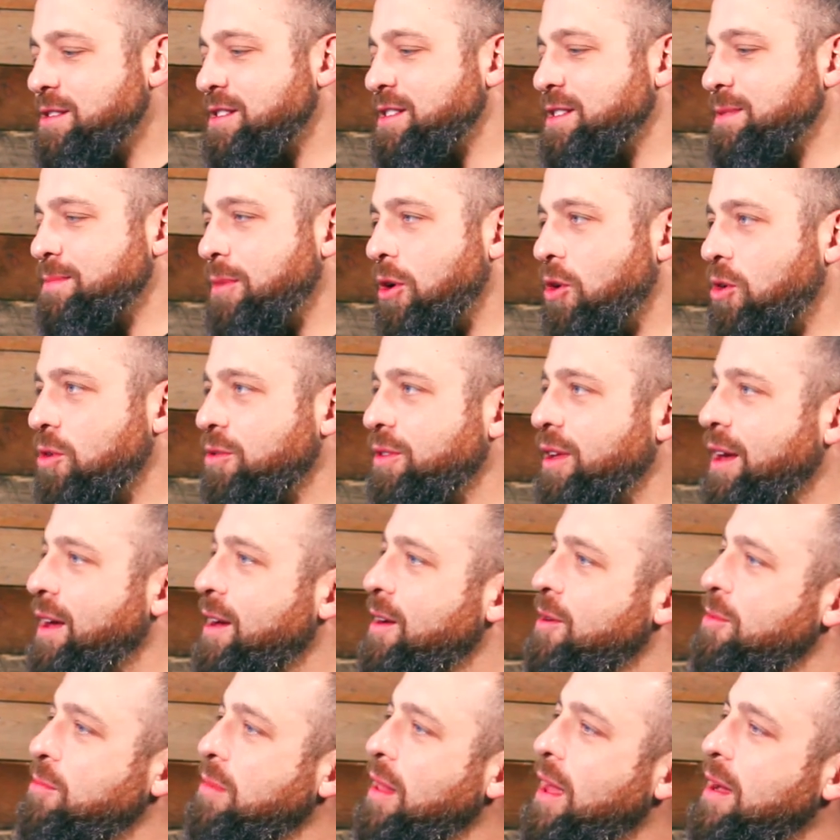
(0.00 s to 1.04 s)
small
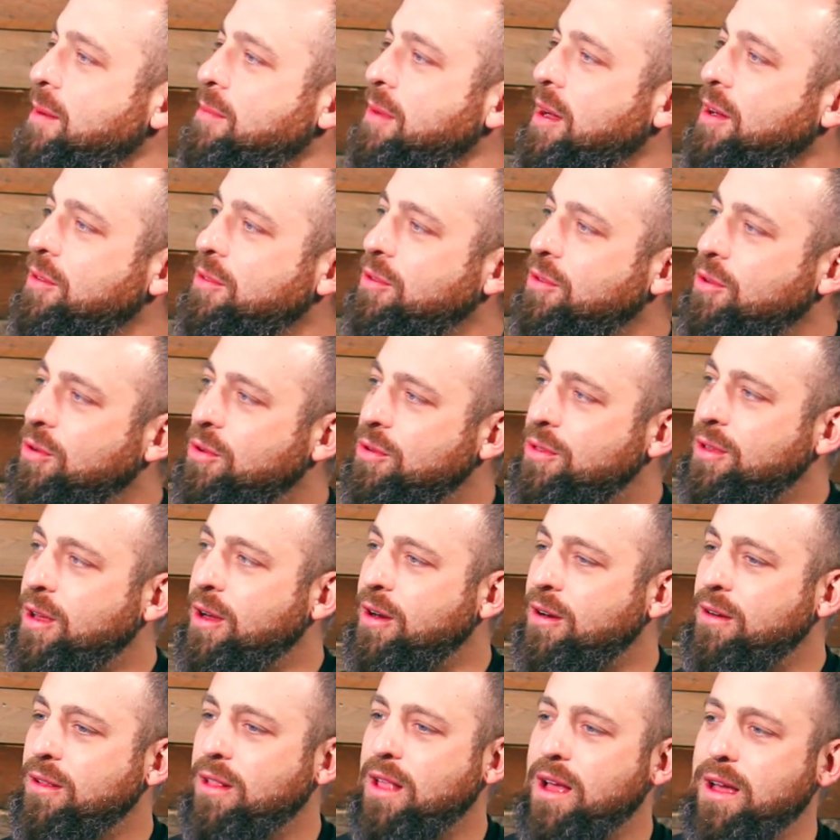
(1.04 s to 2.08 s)
town, Black Mountain, North
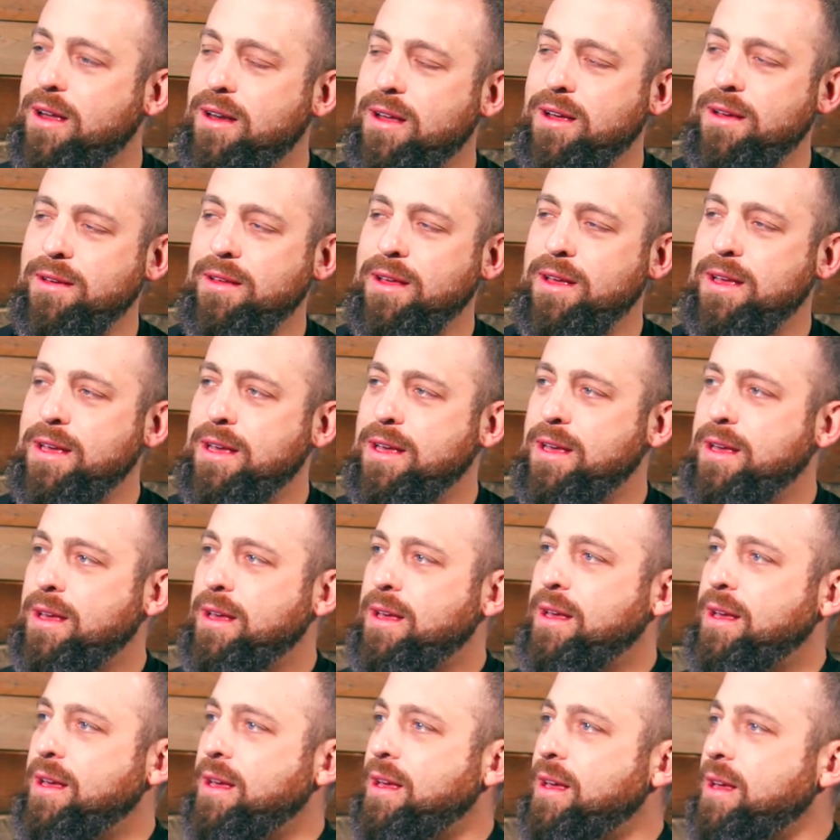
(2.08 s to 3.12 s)
Carolina,
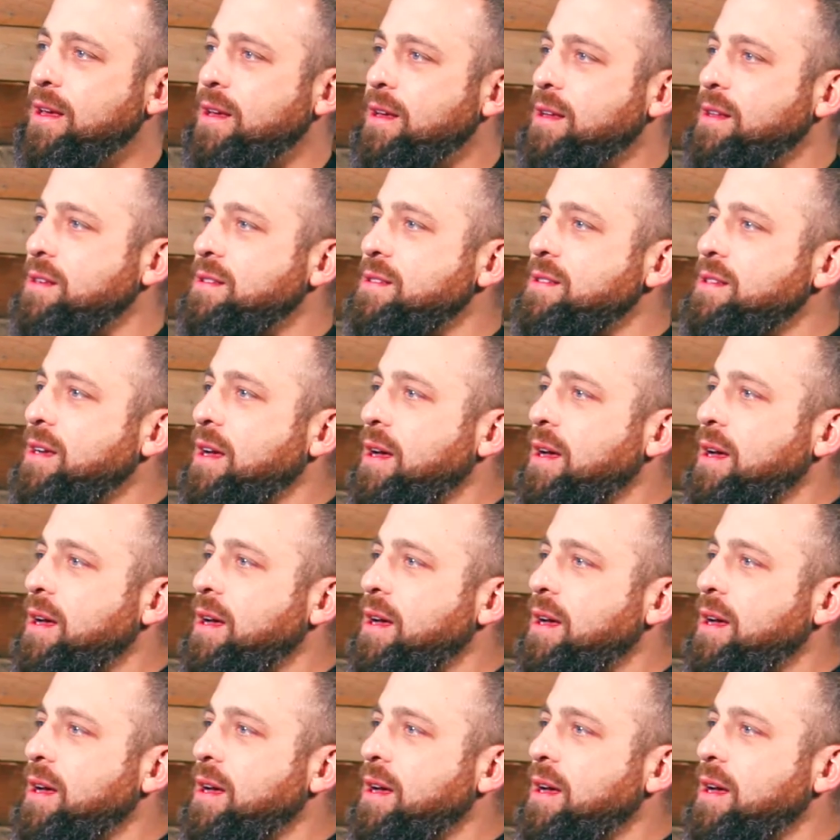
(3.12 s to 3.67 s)
and